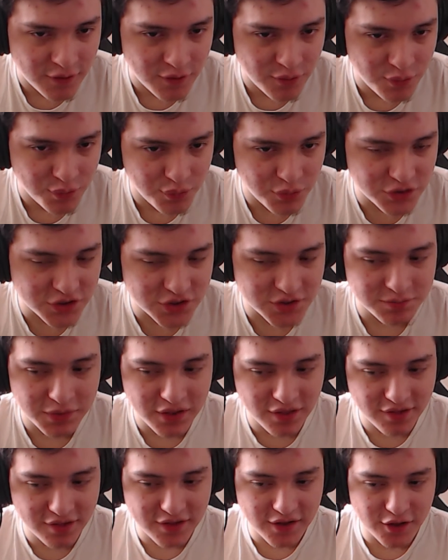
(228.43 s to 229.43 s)
which
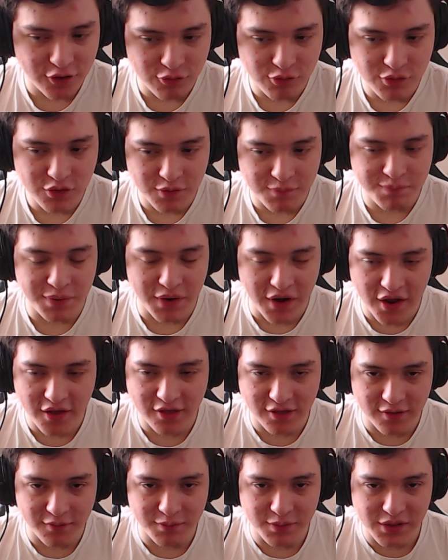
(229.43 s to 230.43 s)
means that you could
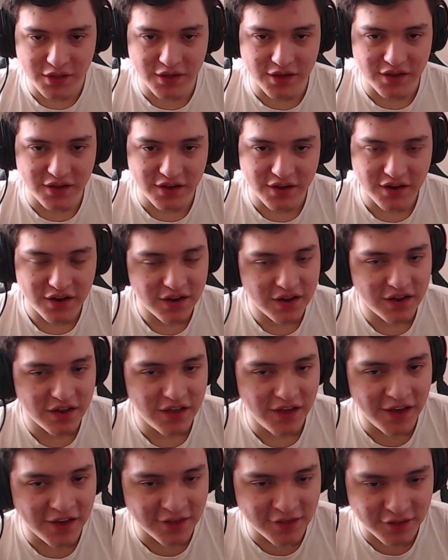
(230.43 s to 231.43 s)
possibly
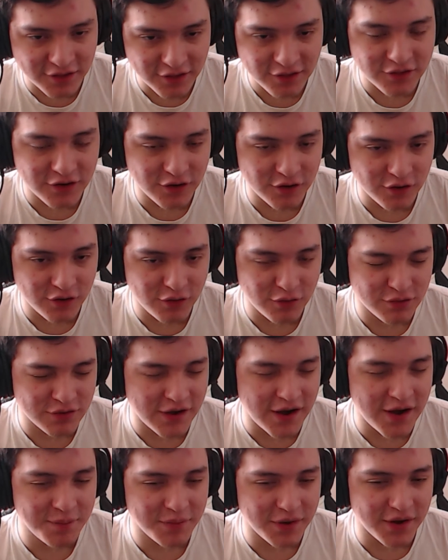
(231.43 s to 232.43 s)
exist in your new
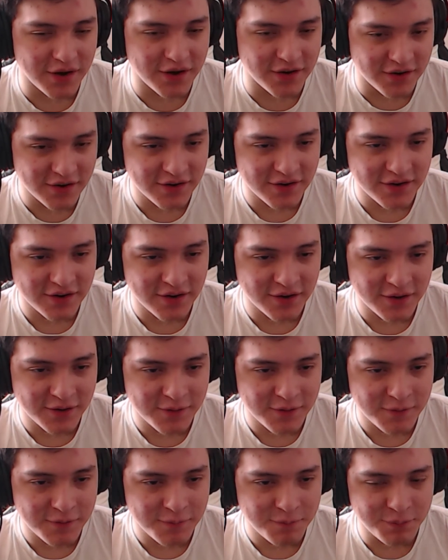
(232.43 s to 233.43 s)
timeline.
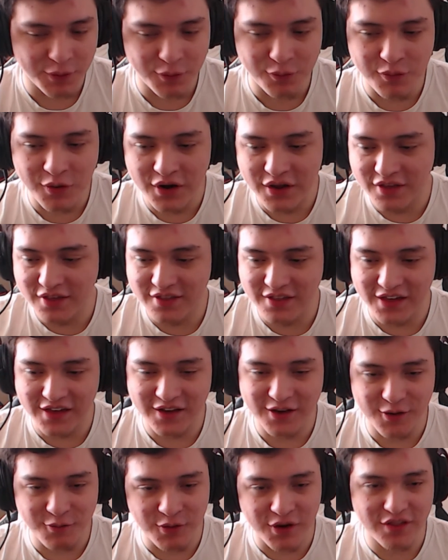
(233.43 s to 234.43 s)
But what is
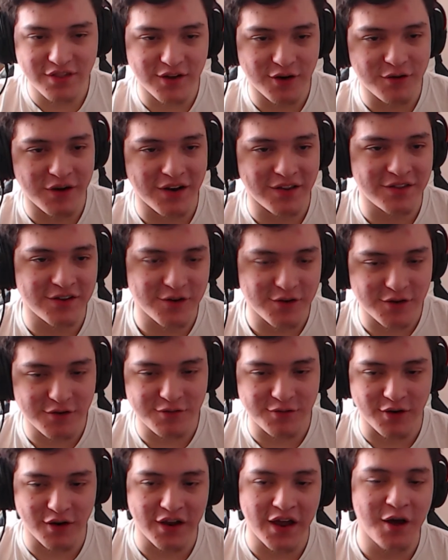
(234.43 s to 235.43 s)
the criteria
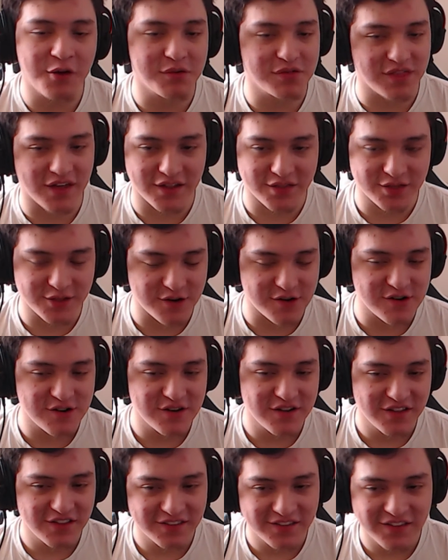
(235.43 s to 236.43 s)
for allowing that though?
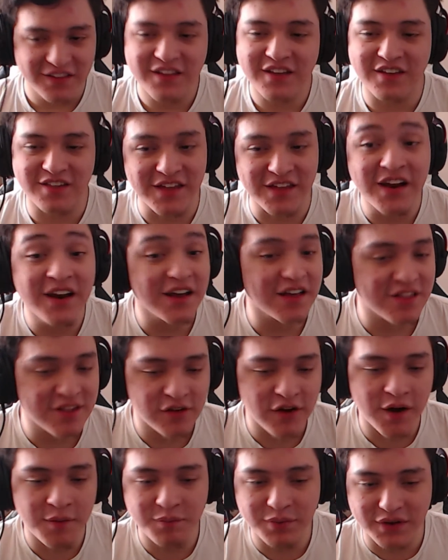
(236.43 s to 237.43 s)
Because then it gets
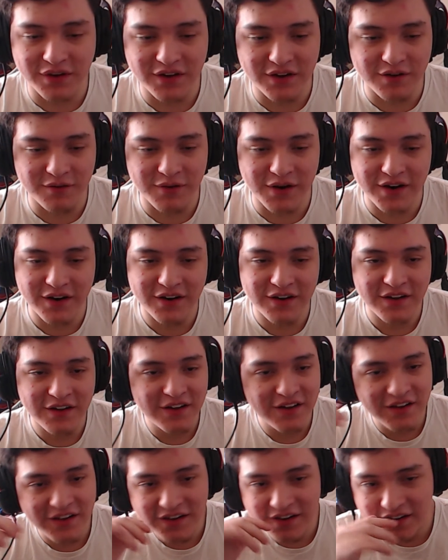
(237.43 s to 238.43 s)
complicated, right?
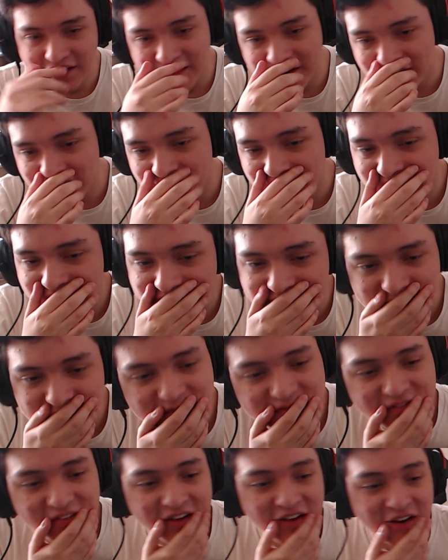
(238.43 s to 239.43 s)

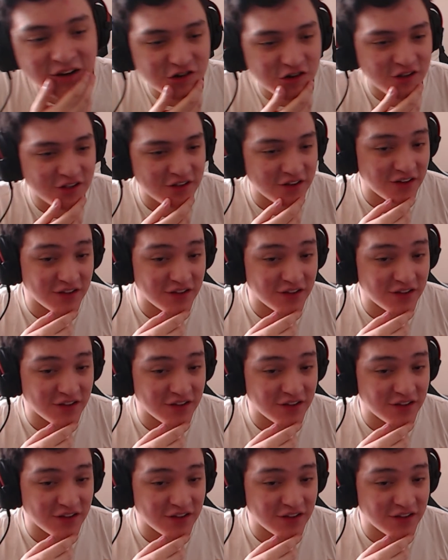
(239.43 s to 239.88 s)
Interesting.